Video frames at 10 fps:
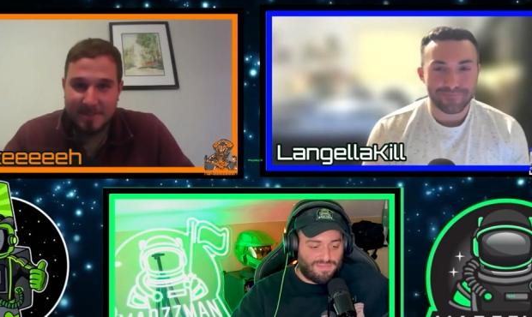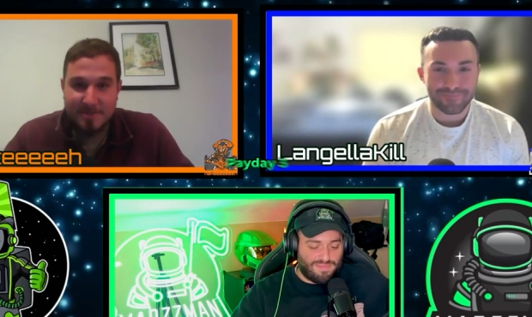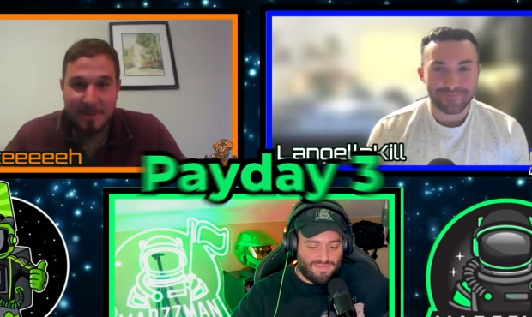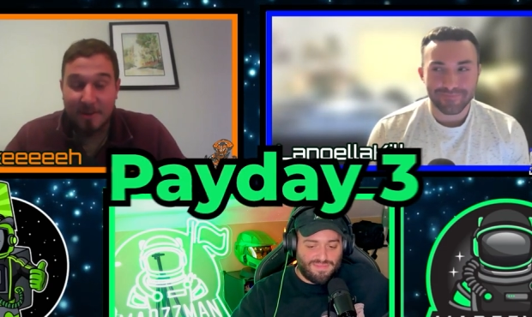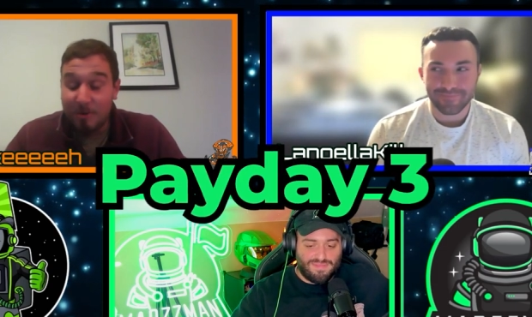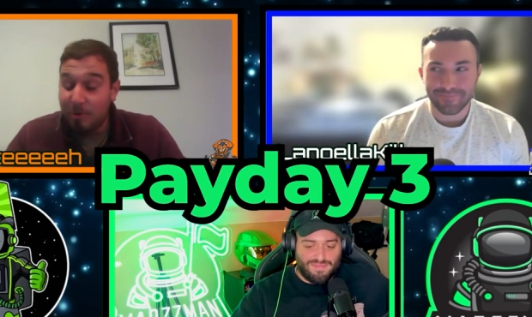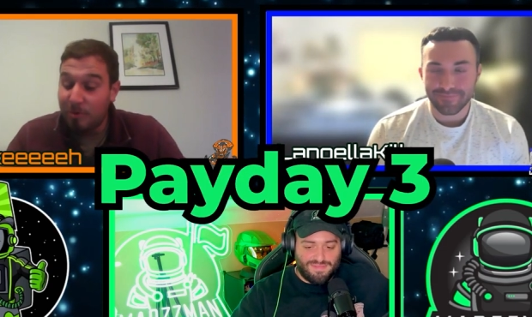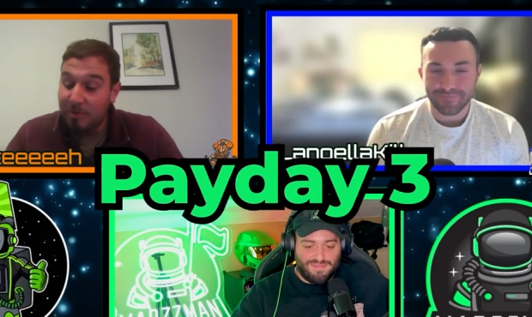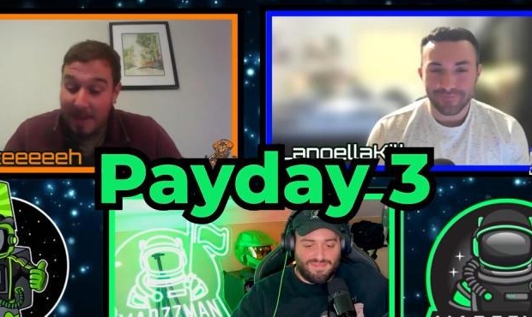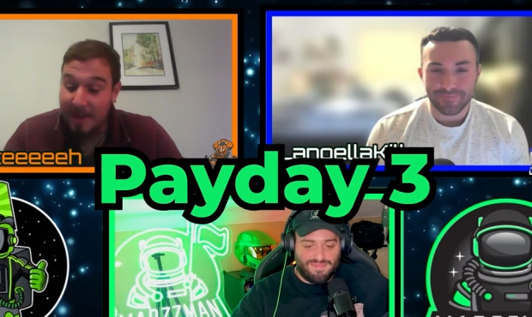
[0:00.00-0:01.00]
Speaker 1: This is a
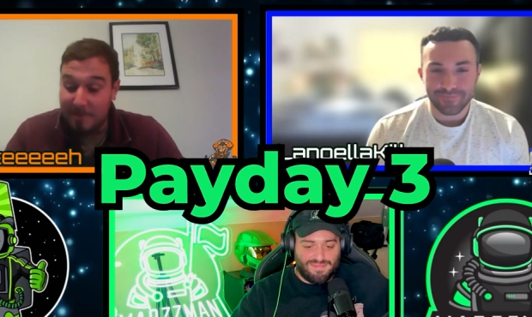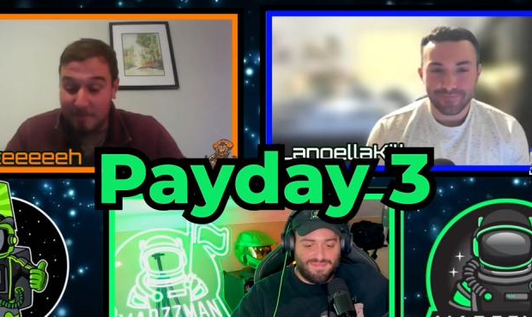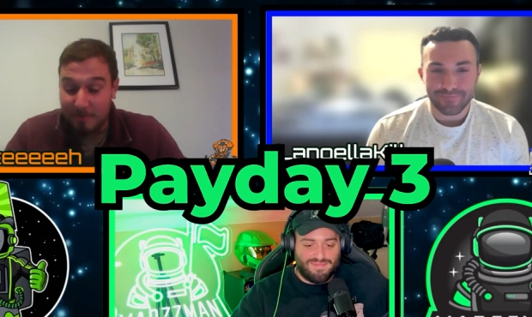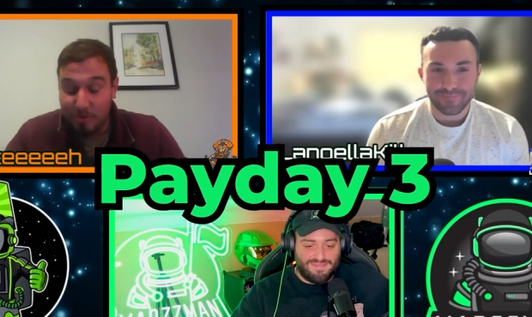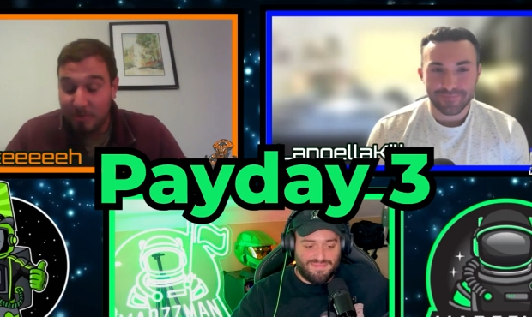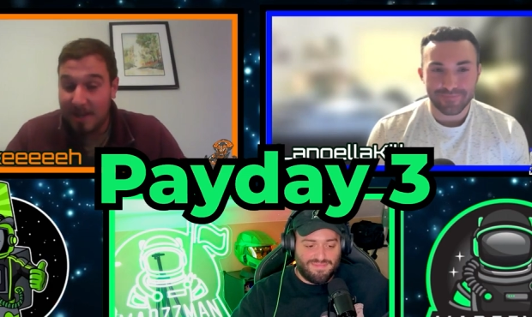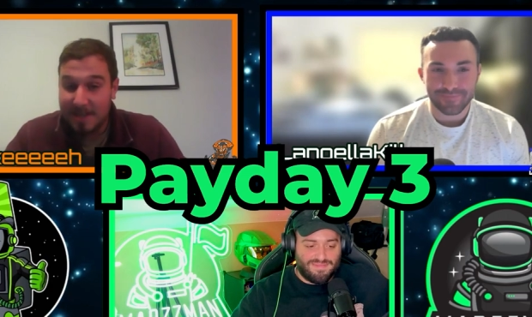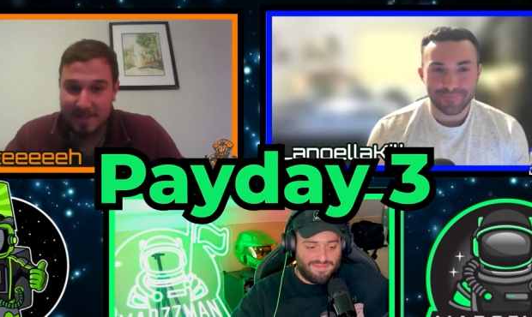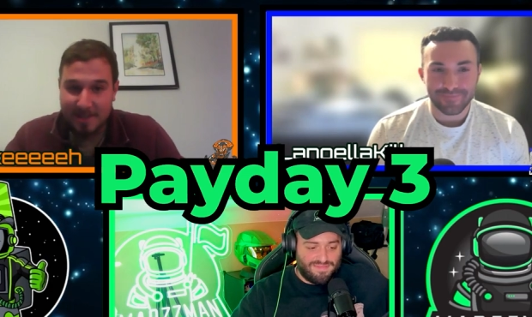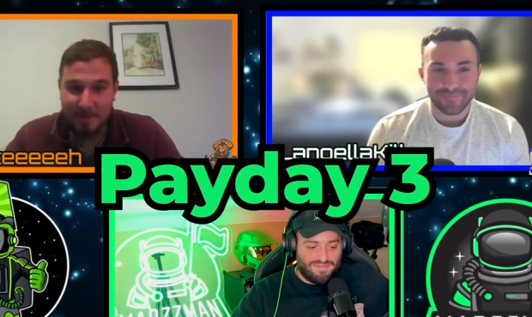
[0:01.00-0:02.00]
cool game, cool
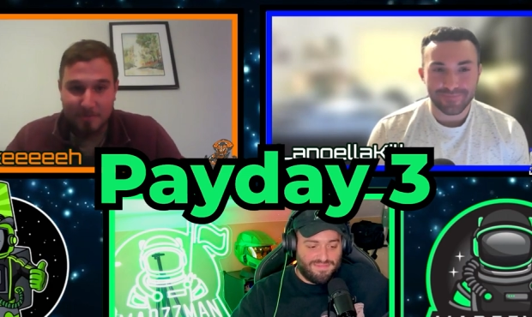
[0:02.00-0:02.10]
idea.